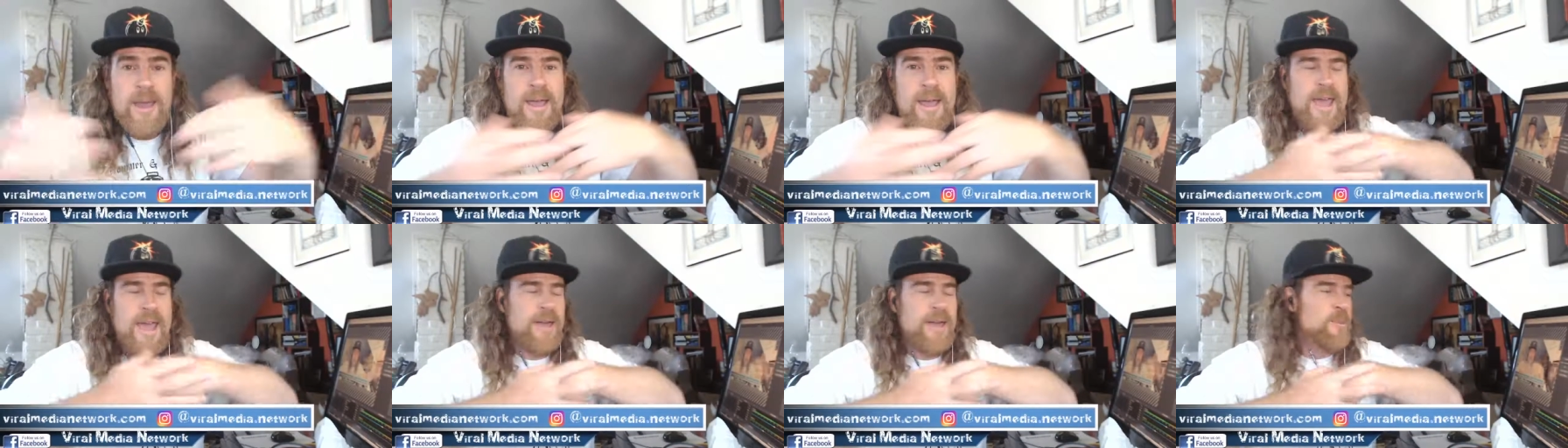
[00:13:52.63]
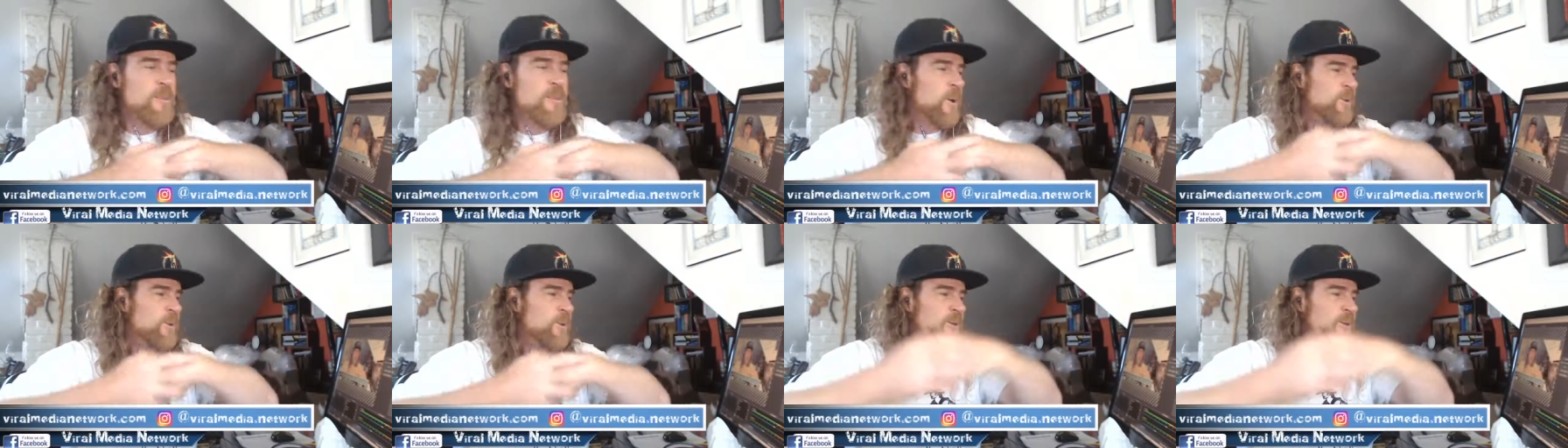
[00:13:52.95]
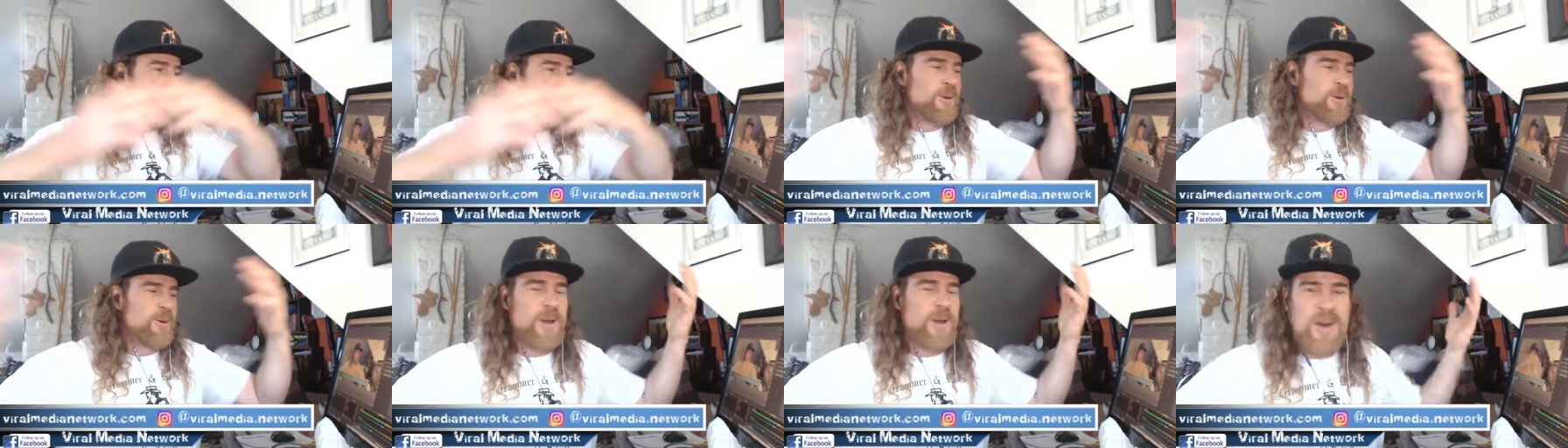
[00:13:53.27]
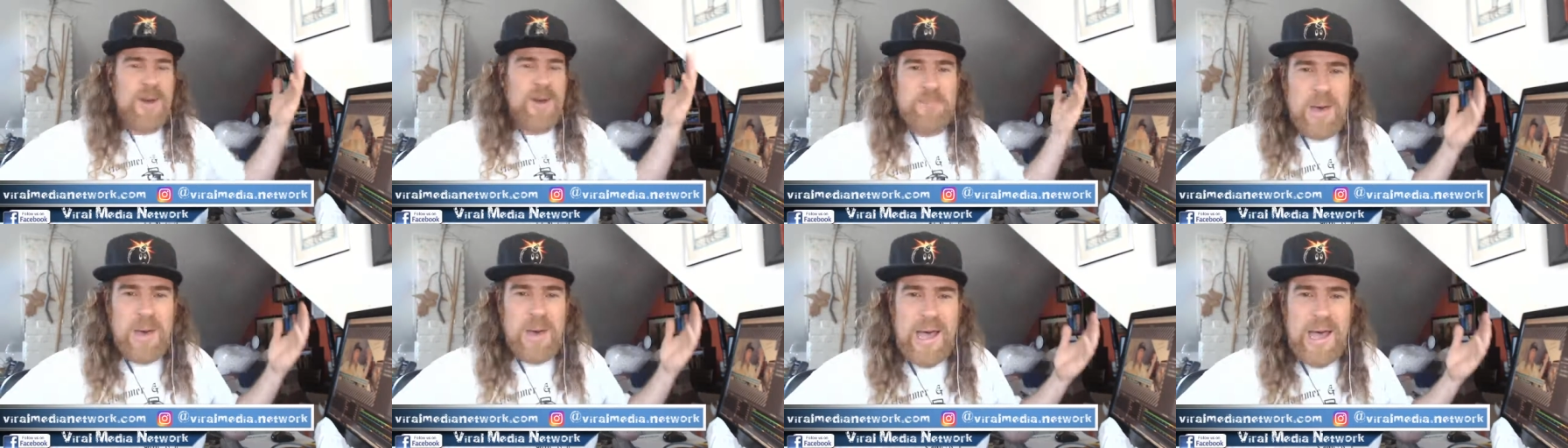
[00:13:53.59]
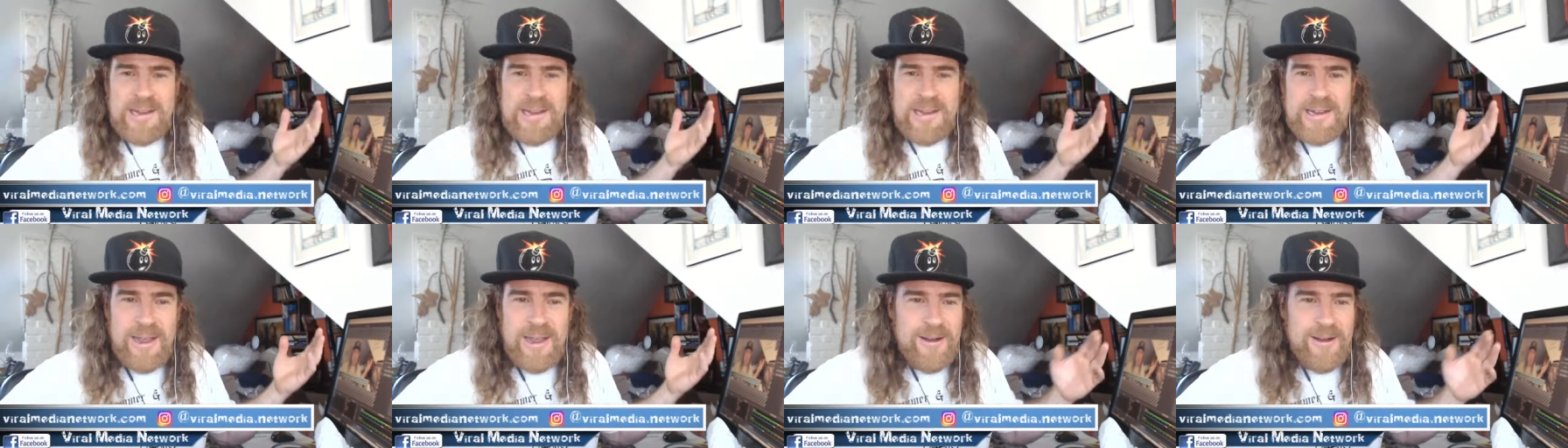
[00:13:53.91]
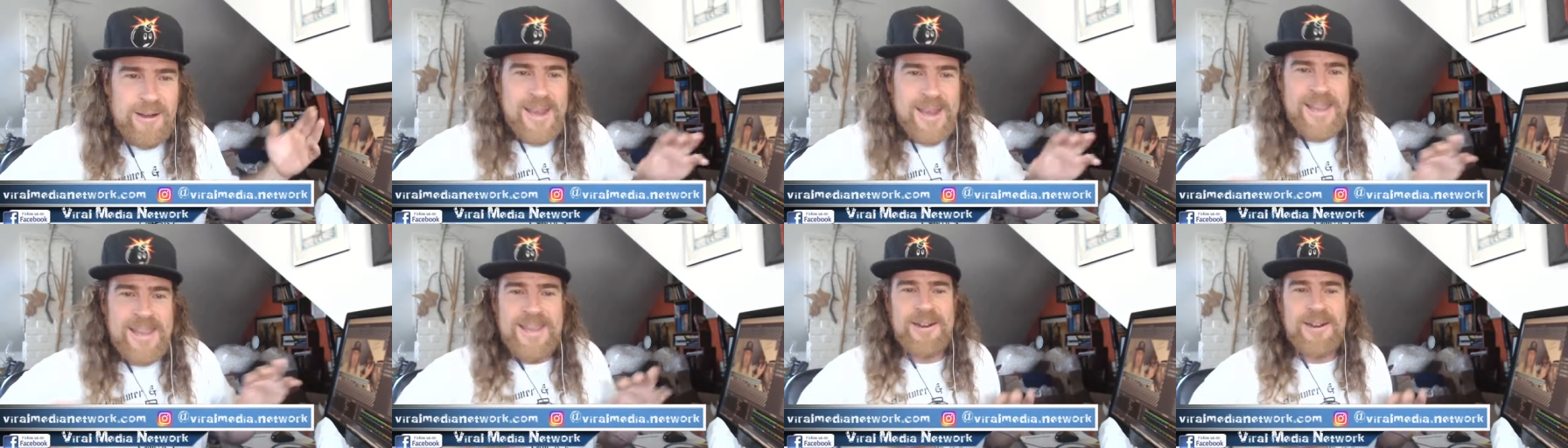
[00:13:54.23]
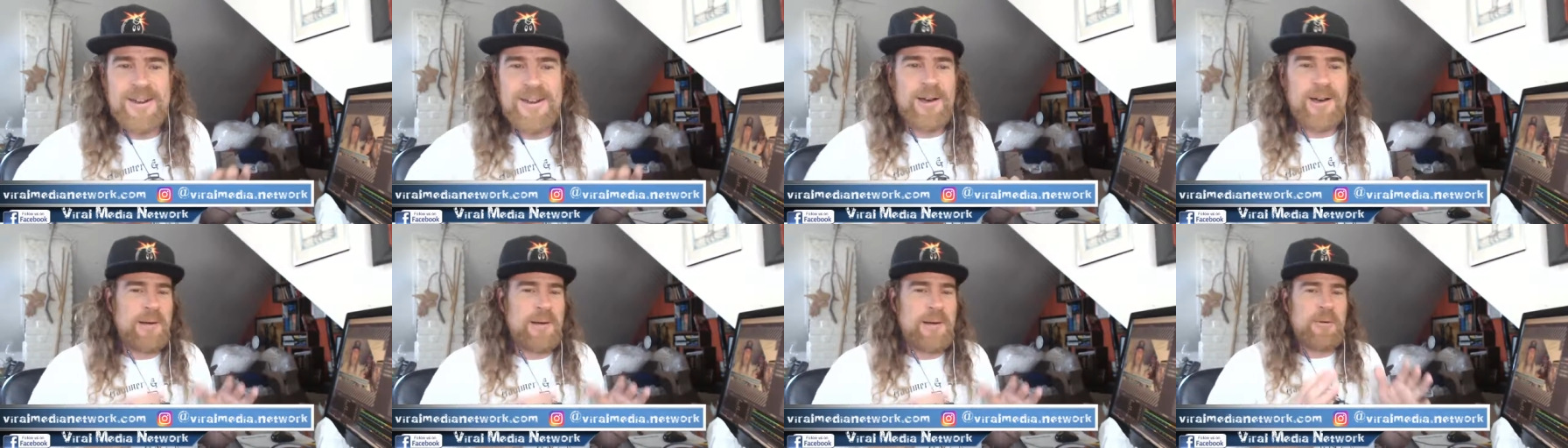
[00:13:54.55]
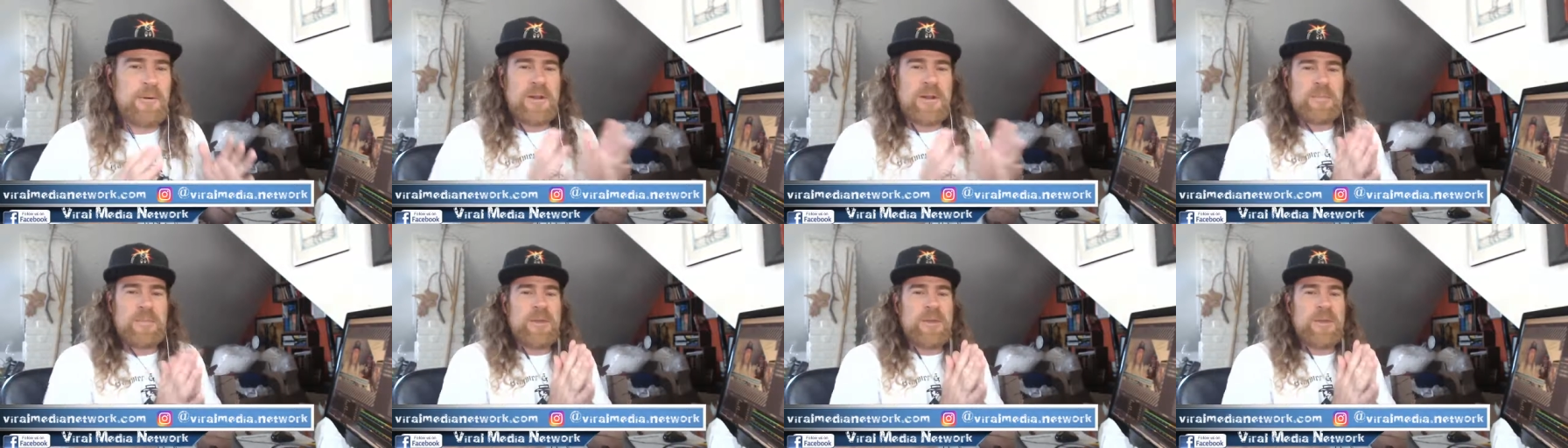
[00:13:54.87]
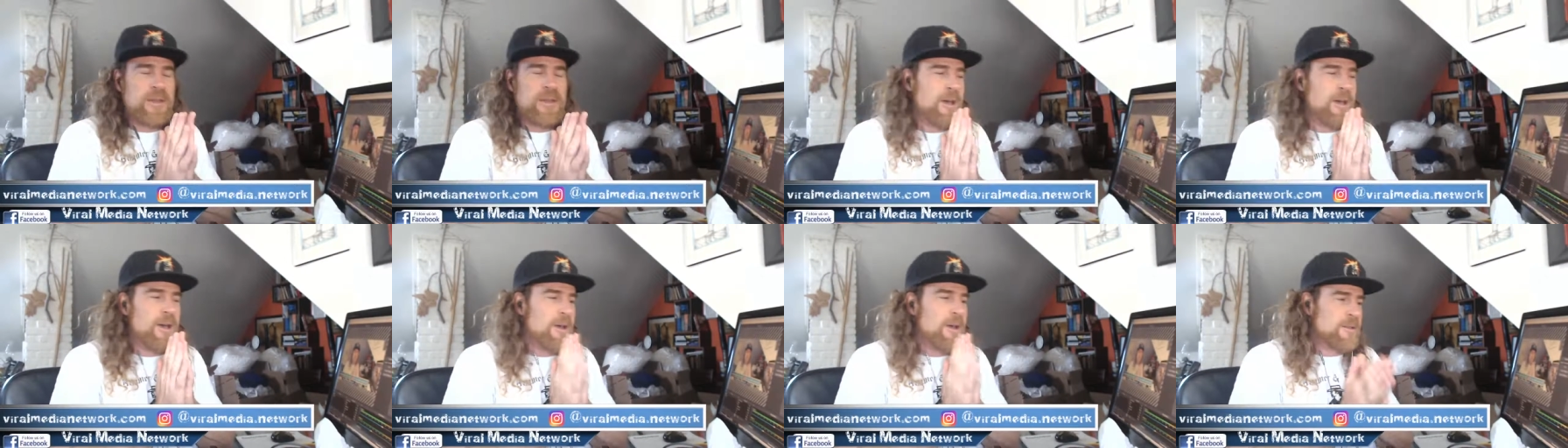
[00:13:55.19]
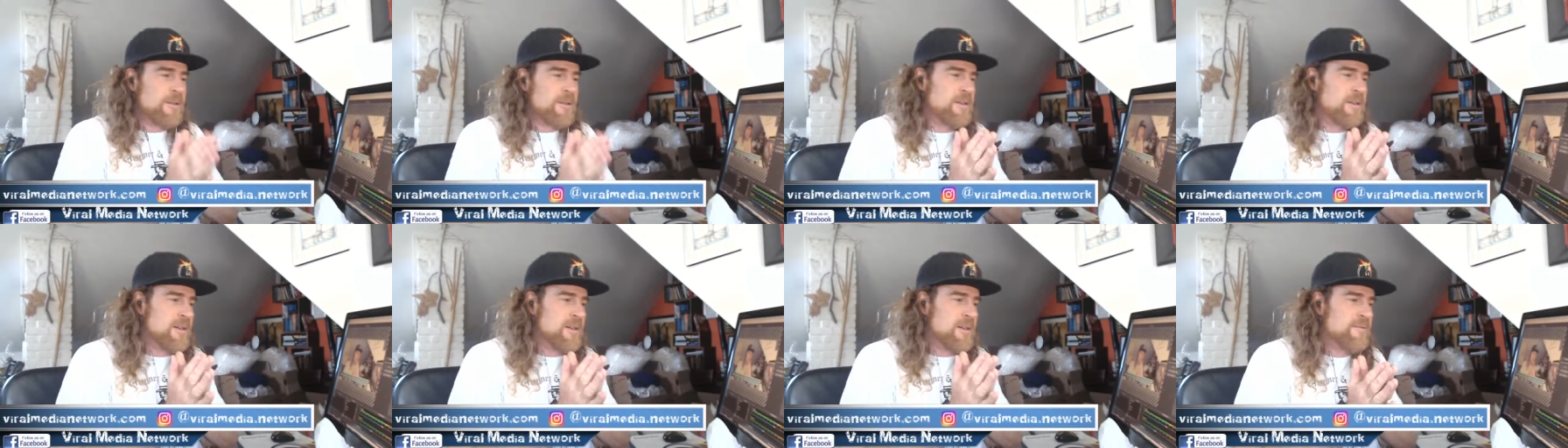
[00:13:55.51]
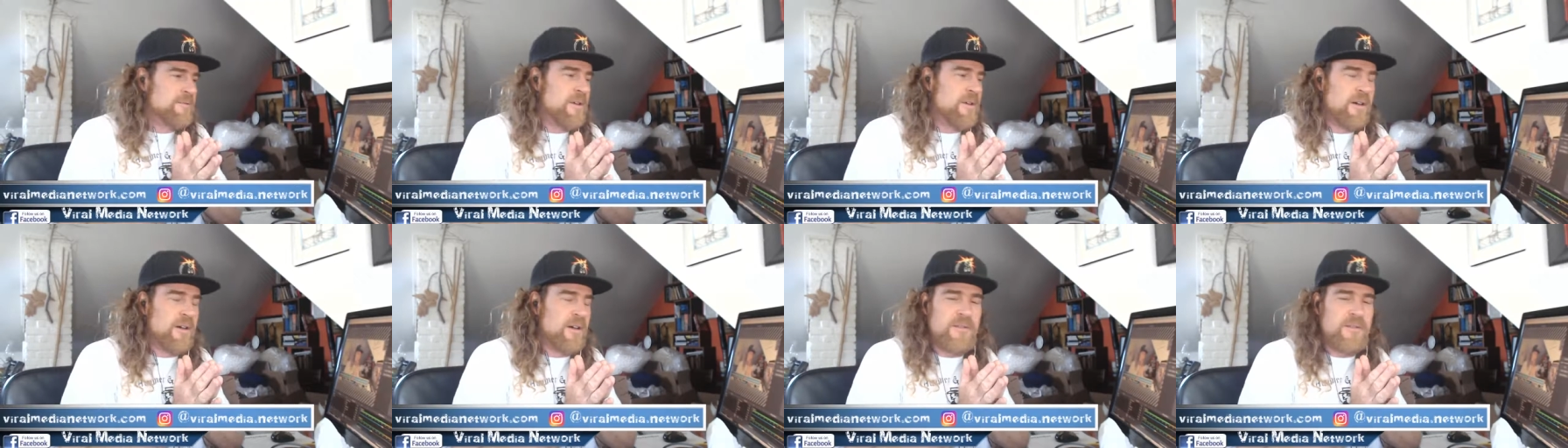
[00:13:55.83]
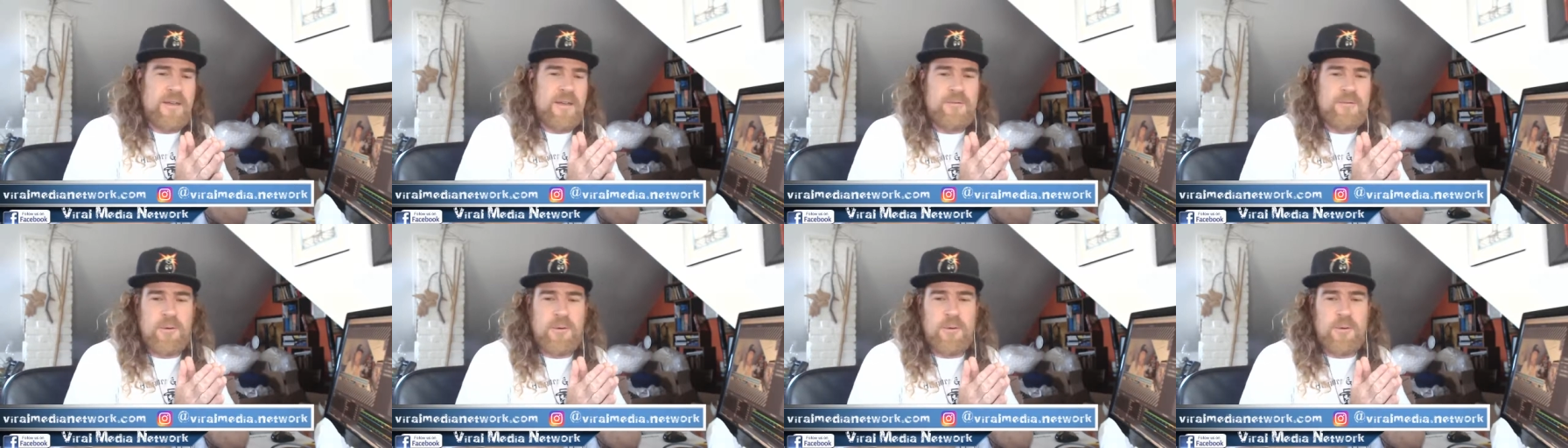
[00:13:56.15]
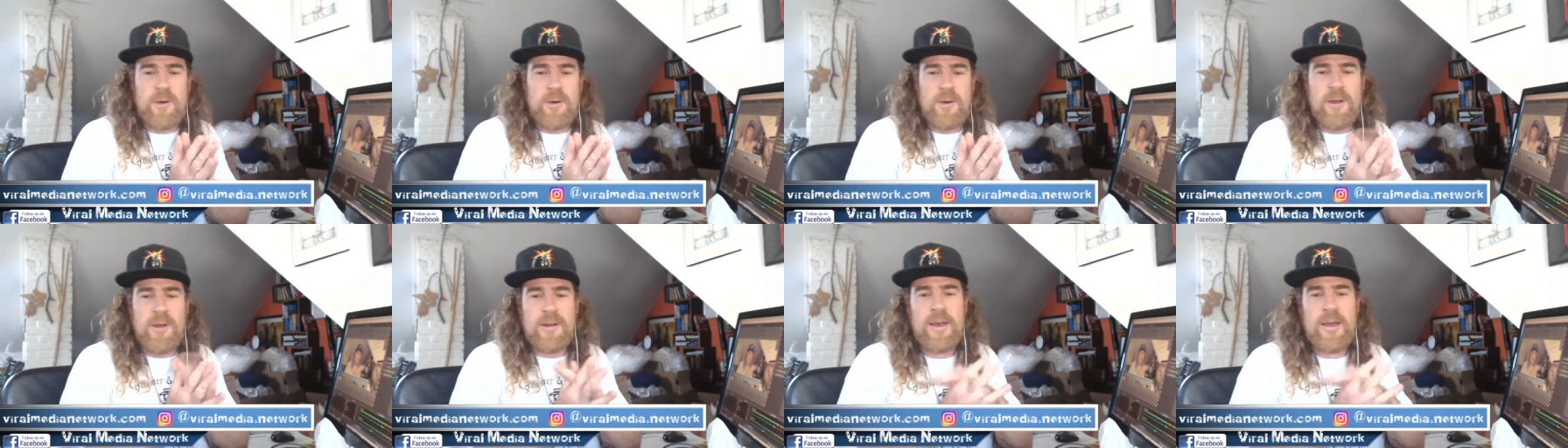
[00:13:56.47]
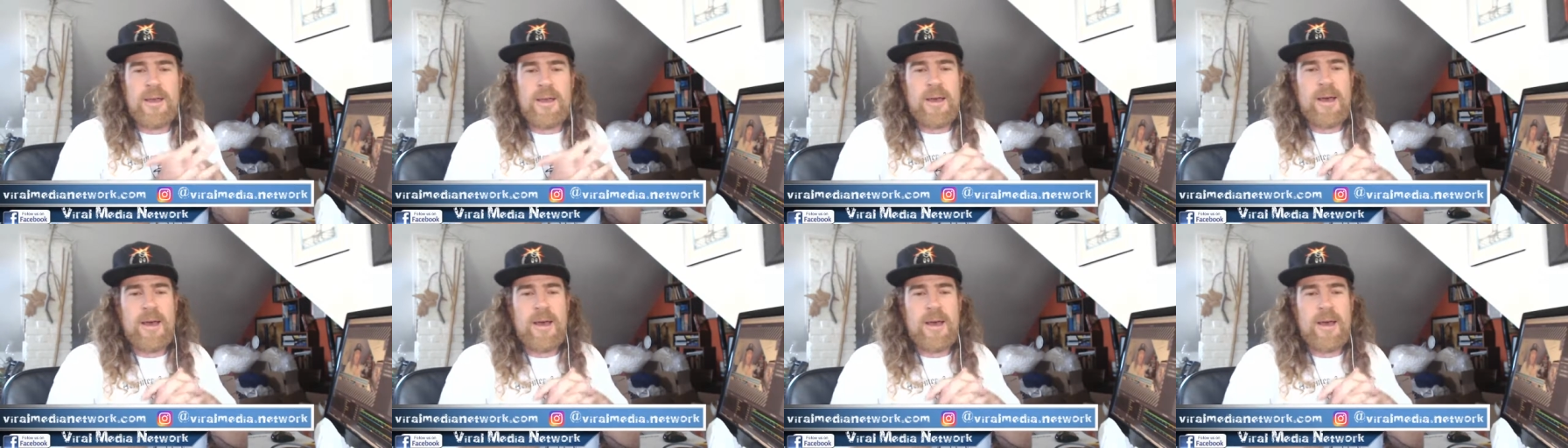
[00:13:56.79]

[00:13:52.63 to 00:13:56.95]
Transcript: and those that are non-binary. You know, I want to be cognizant of, of everyone.